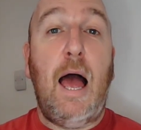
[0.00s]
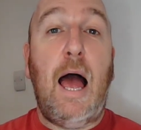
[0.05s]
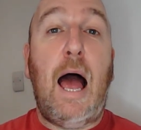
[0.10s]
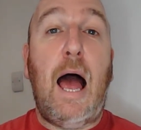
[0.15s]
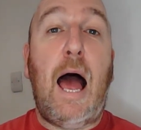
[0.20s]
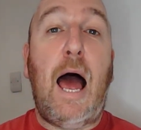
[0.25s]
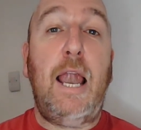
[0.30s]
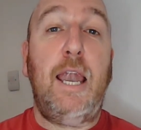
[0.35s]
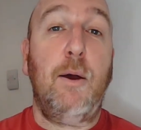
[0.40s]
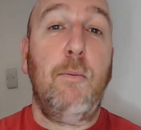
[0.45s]

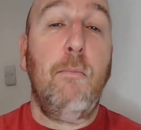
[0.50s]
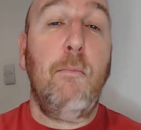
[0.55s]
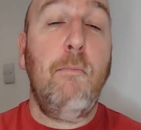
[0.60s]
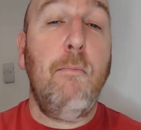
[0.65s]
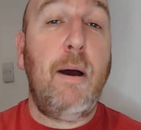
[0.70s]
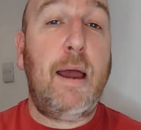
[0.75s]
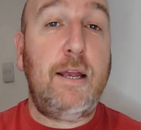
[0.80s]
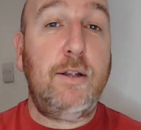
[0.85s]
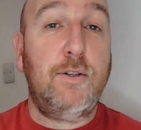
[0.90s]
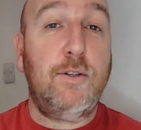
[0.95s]
and it
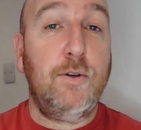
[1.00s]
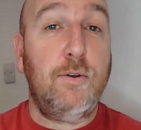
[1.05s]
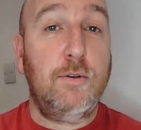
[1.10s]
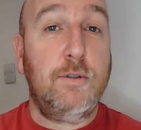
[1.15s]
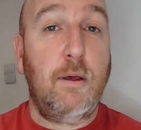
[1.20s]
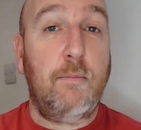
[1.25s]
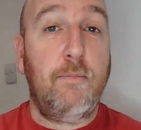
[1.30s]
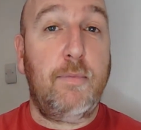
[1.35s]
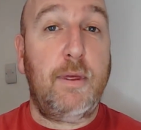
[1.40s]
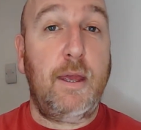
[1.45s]
may do
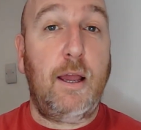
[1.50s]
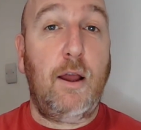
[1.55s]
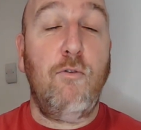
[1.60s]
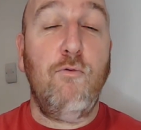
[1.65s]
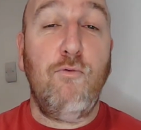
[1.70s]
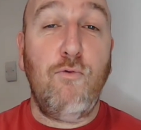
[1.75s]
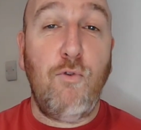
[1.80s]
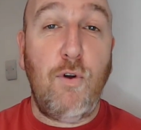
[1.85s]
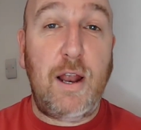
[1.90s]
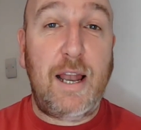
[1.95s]
something
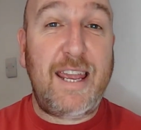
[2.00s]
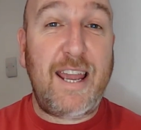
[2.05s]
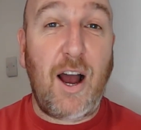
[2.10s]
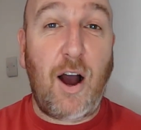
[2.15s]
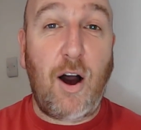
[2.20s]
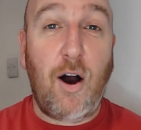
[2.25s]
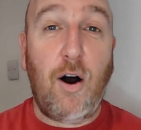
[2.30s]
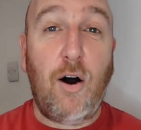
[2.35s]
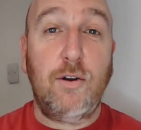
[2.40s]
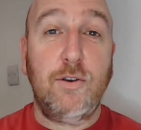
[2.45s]
really
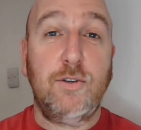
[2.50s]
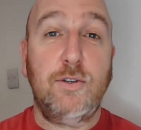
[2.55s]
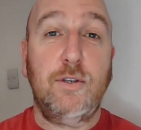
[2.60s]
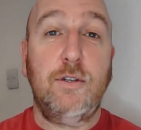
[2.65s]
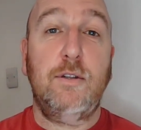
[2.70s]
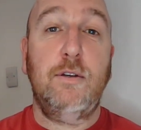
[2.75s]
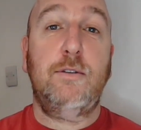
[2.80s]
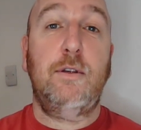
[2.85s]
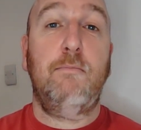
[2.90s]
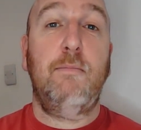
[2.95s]
harsh to
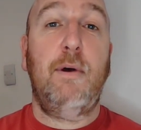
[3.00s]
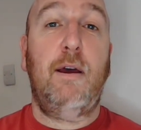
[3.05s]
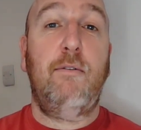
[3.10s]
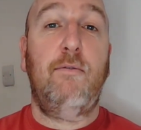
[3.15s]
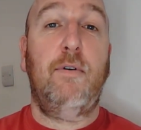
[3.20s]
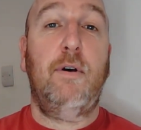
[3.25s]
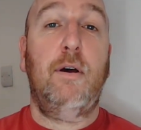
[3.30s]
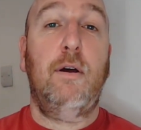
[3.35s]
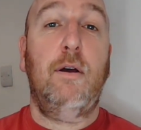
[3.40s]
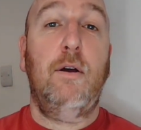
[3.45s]

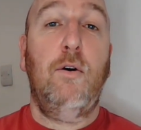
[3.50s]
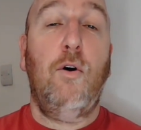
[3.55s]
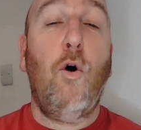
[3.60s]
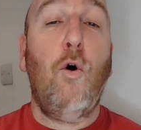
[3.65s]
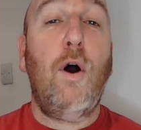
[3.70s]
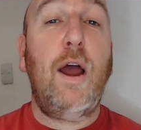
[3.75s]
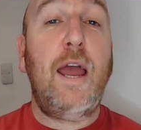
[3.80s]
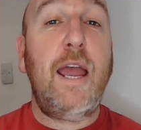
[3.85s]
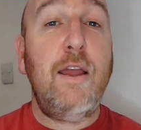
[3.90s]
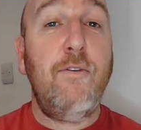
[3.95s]
Samantha or
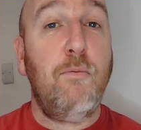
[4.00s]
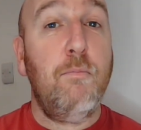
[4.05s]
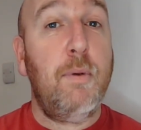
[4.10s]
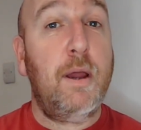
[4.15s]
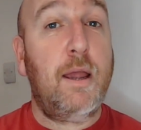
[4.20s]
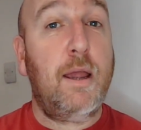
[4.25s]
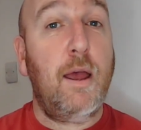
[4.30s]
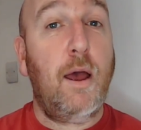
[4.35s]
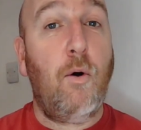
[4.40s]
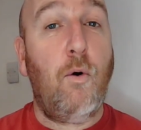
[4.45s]
even
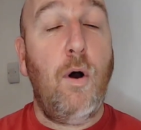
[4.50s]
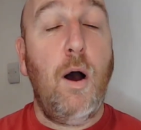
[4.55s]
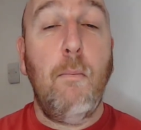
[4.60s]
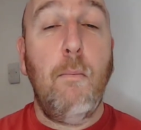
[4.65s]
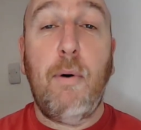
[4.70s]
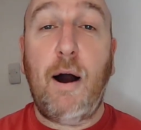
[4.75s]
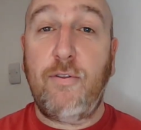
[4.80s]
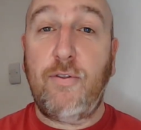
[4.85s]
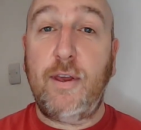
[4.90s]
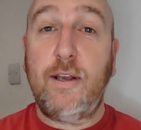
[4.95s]
Miguel, but
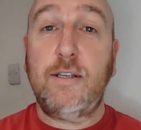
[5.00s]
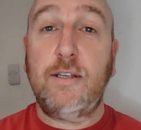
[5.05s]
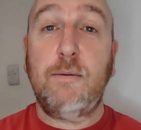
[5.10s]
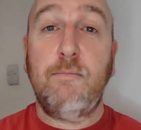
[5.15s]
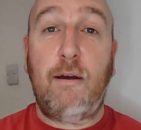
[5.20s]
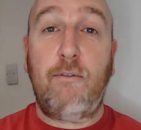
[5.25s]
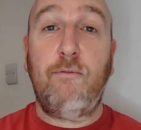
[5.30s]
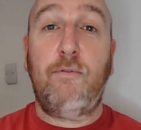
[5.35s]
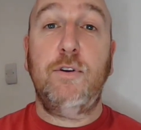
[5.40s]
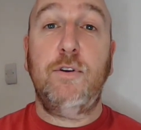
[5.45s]
I think
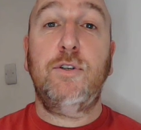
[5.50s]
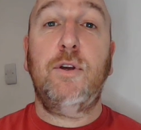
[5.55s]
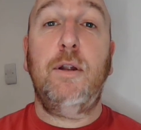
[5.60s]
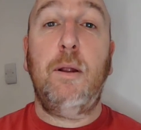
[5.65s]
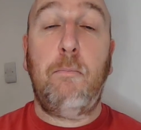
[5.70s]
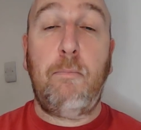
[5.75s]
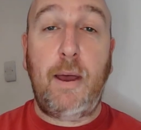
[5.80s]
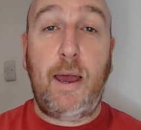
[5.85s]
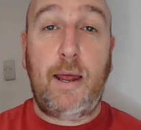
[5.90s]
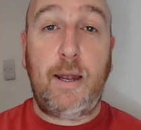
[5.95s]
Samantha's going to
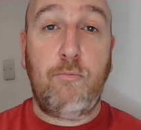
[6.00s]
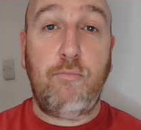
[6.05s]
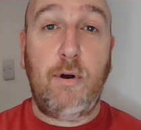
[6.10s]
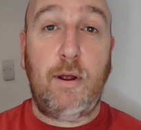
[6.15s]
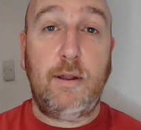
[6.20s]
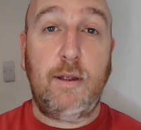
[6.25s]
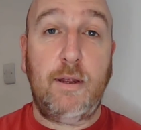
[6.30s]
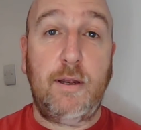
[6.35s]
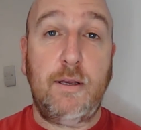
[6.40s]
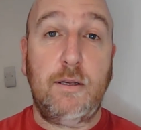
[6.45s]
bear the brunt
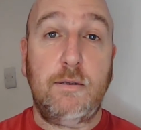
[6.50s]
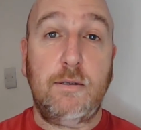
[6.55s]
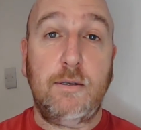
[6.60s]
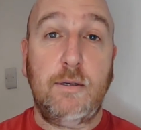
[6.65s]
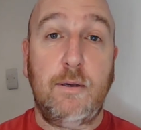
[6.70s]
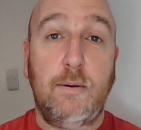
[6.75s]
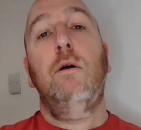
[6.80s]
of this.